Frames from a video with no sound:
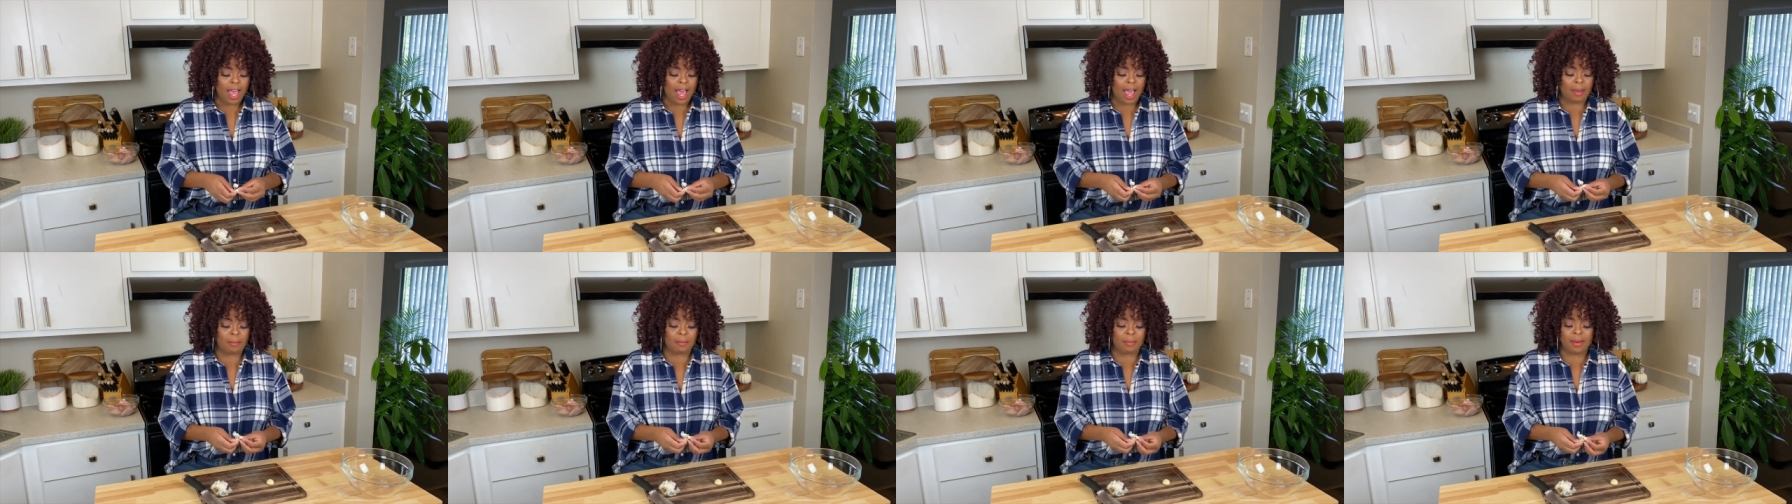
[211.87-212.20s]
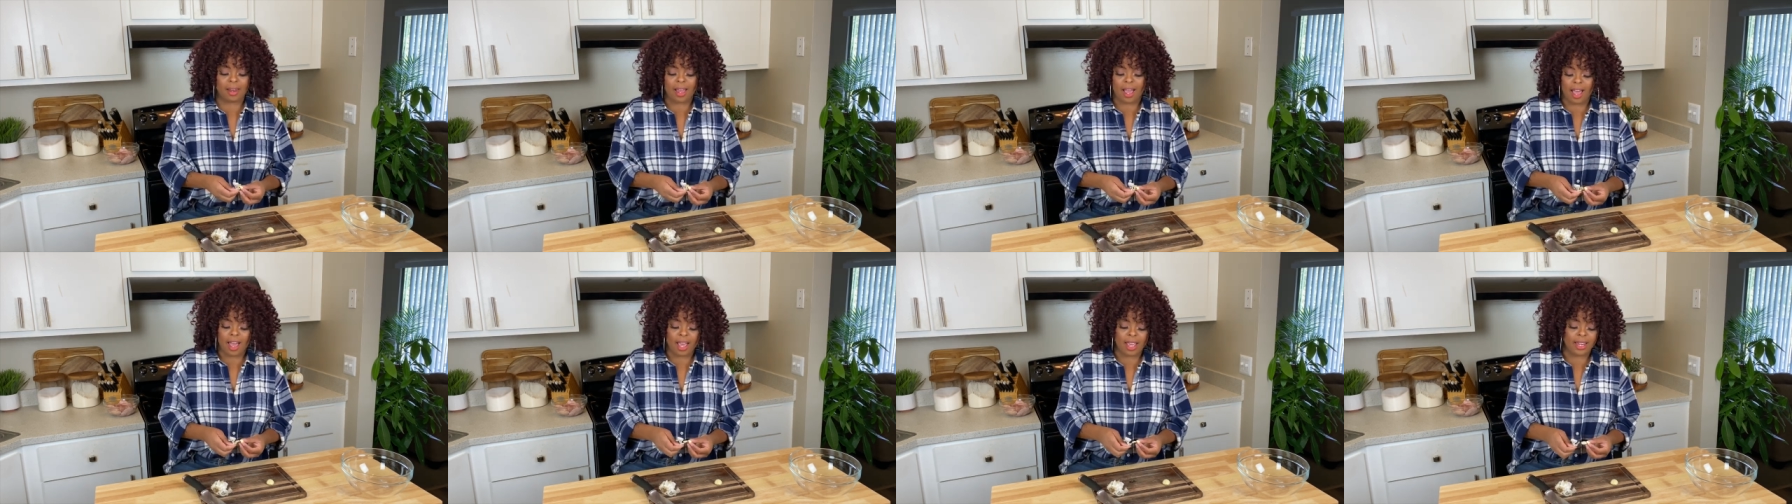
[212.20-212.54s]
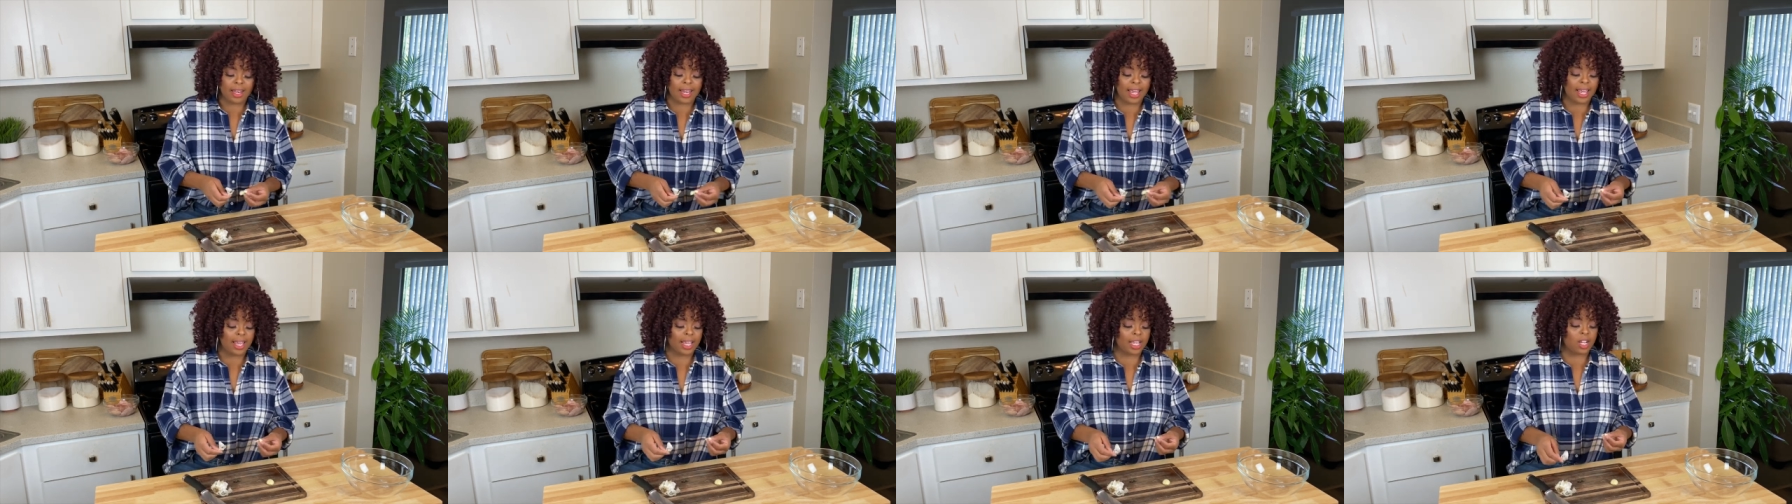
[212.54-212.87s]
I'm
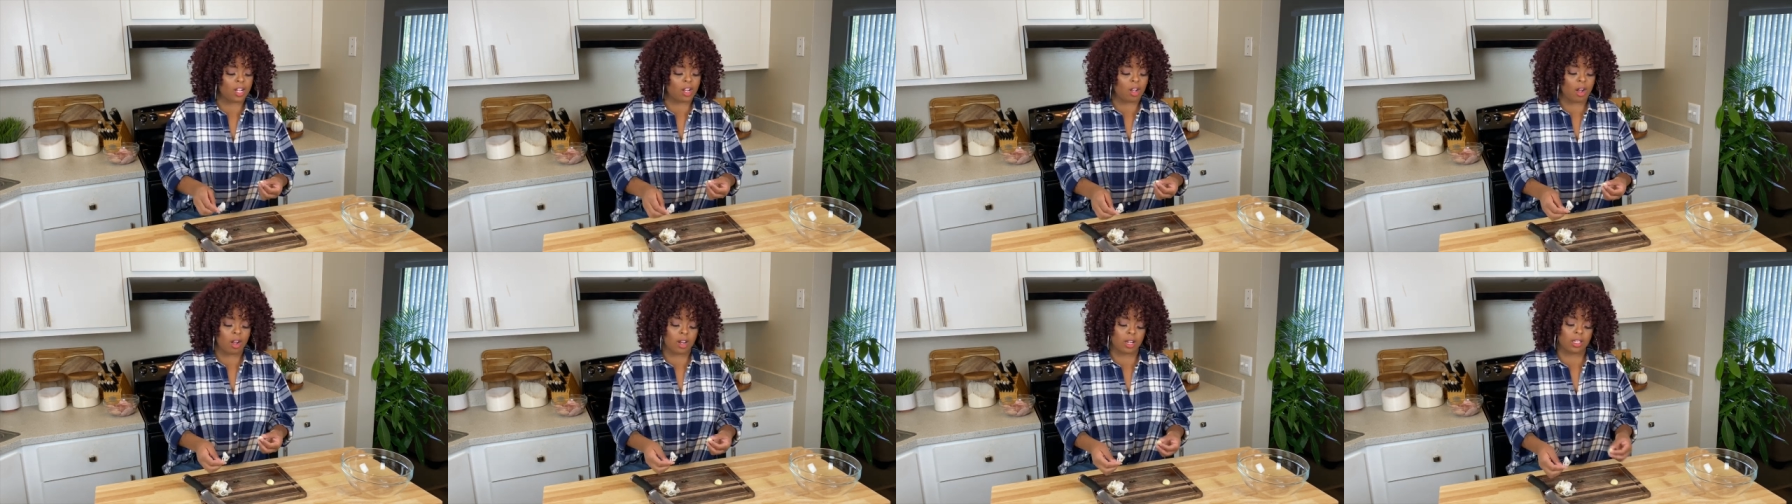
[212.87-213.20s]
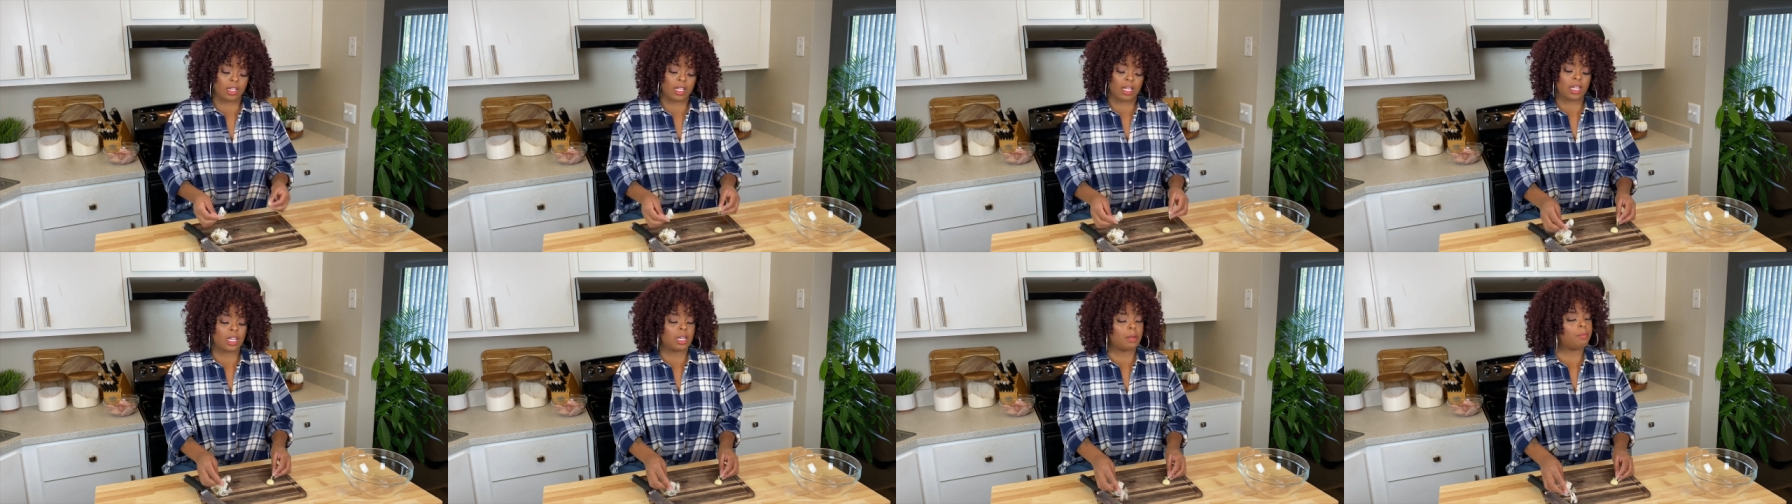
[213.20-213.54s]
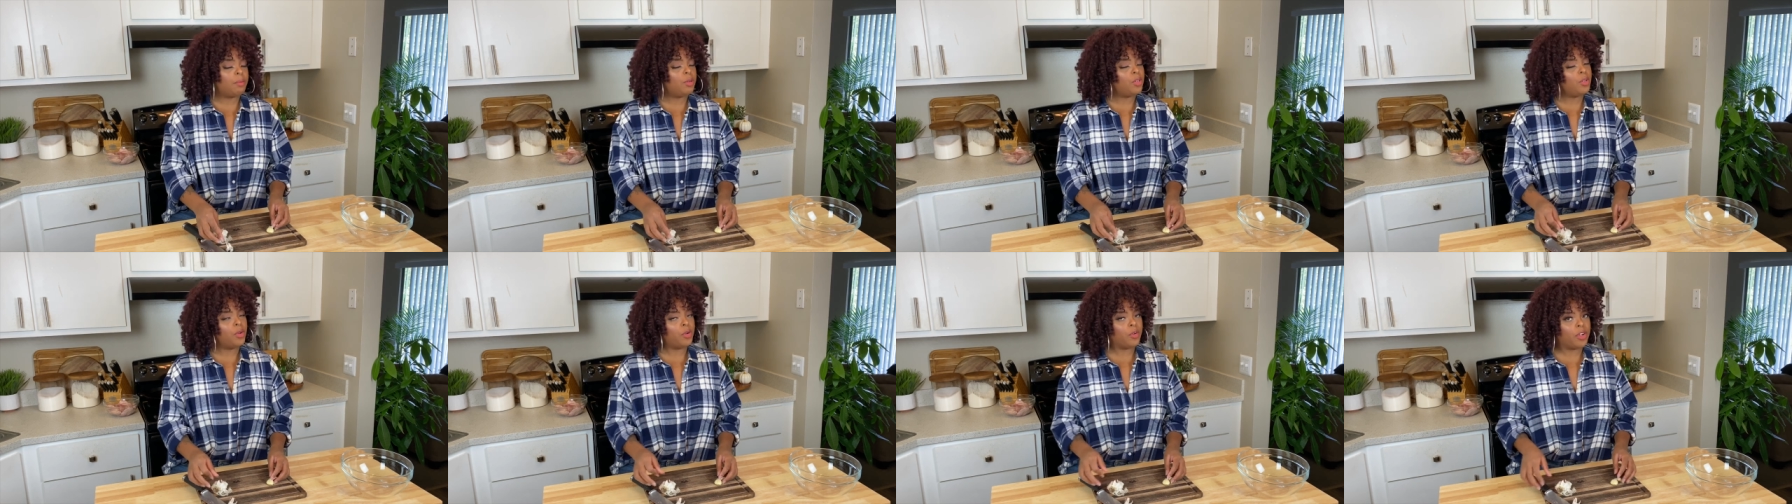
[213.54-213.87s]
not a garlic
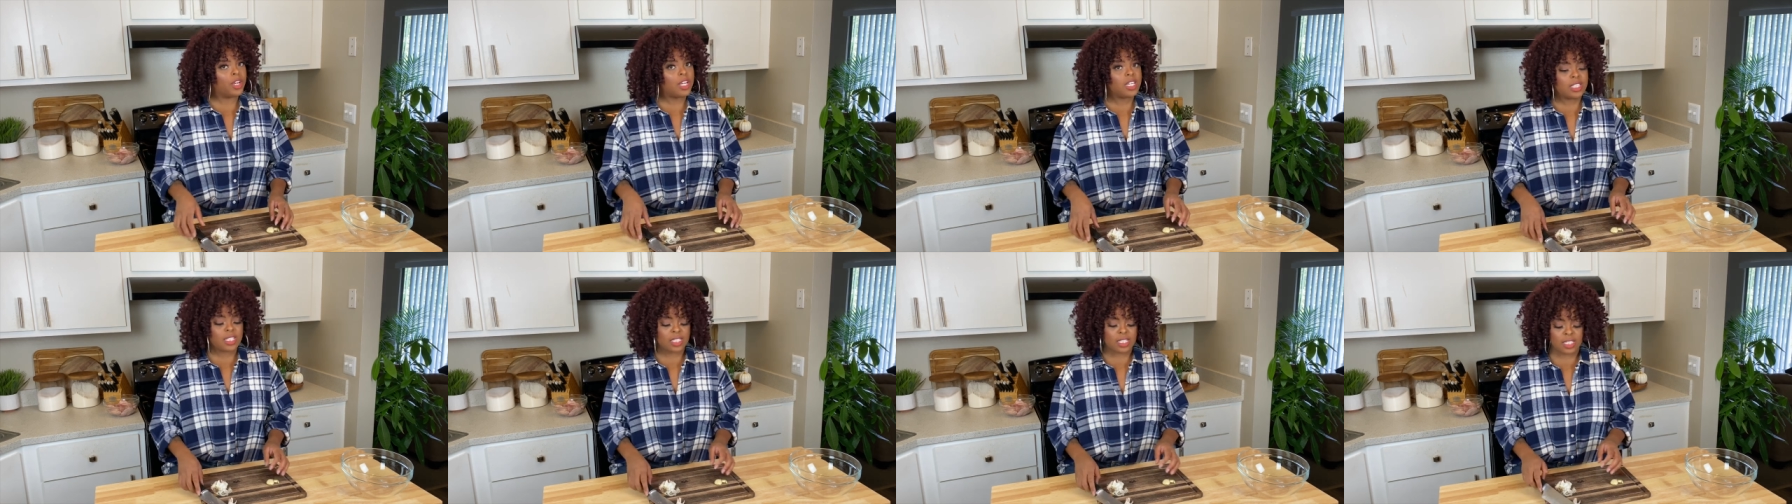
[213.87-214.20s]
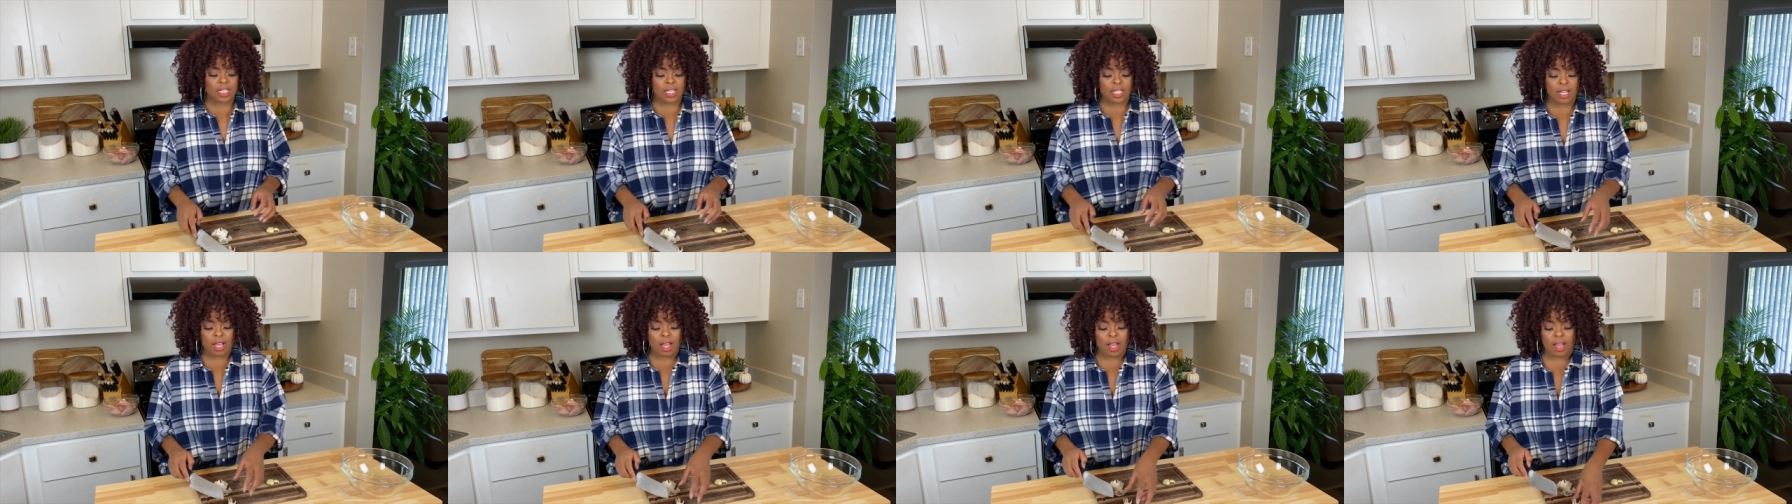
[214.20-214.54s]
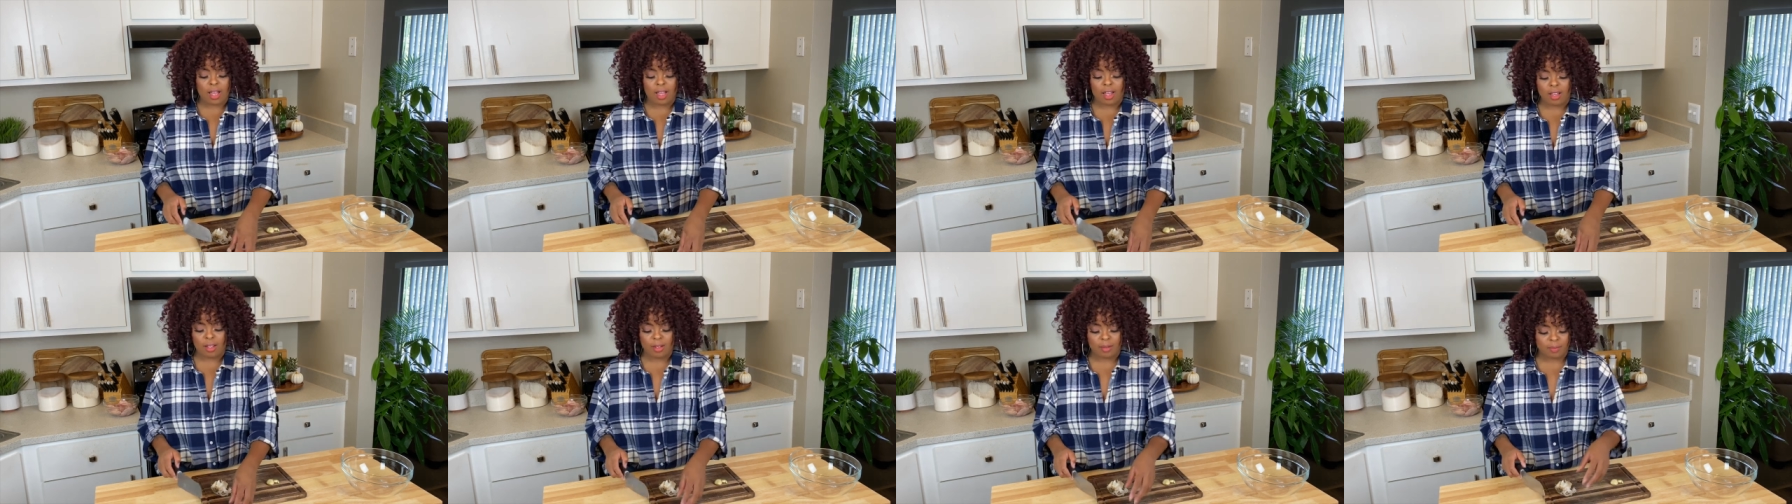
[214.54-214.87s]
purist.
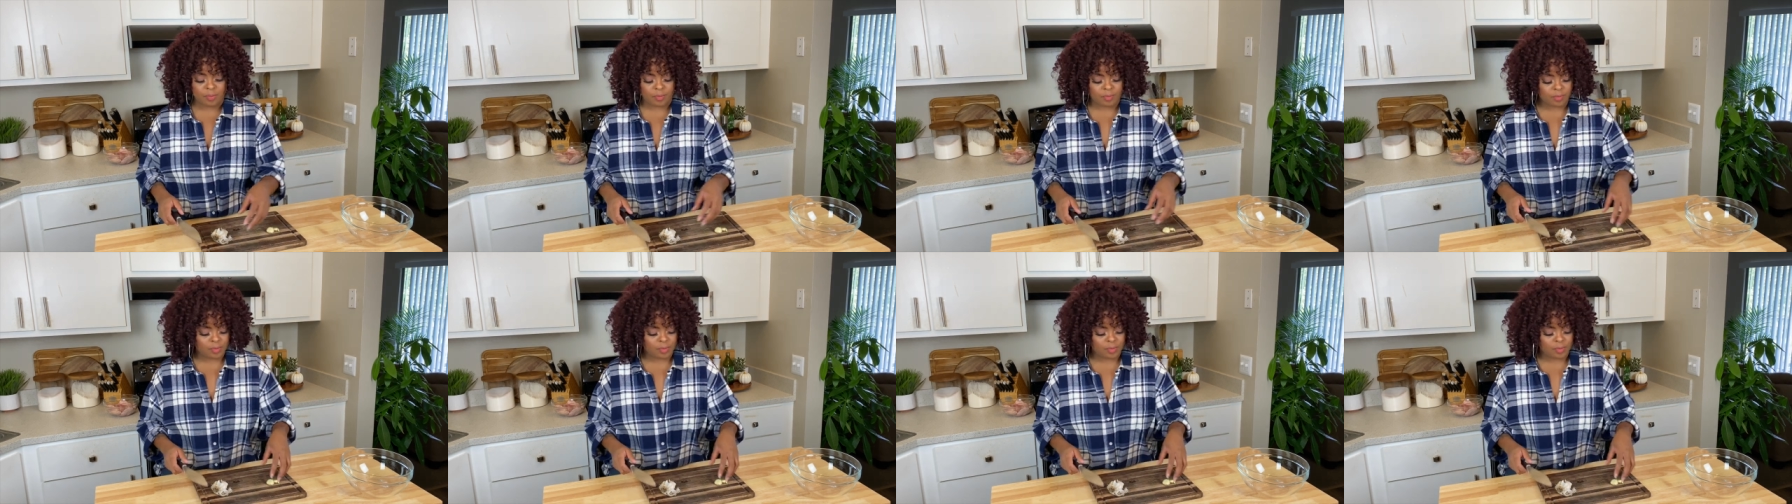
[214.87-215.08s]
Um,